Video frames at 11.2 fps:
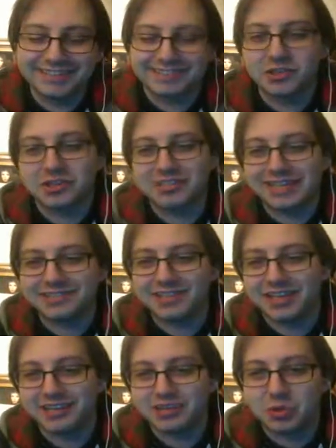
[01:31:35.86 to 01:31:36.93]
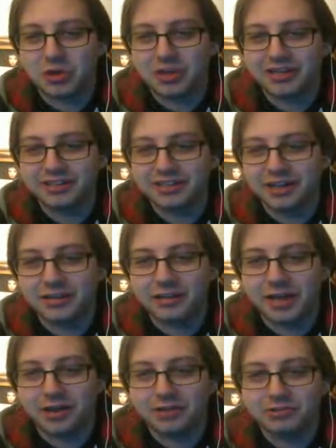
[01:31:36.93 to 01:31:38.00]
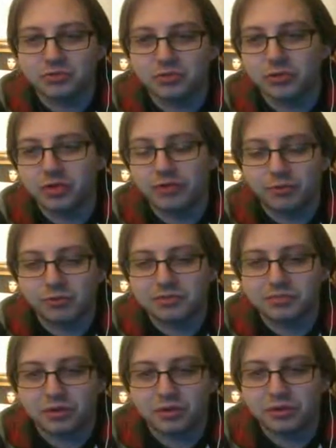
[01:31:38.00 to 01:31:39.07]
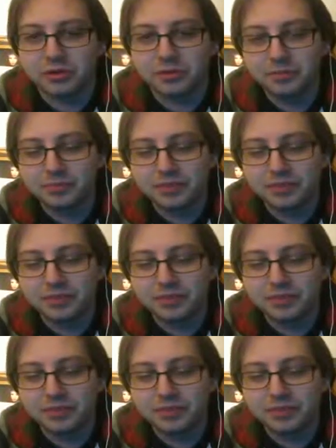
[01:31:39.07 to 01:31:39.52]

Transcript: So the Desi Hit Squad come out to ruin everyone's boner,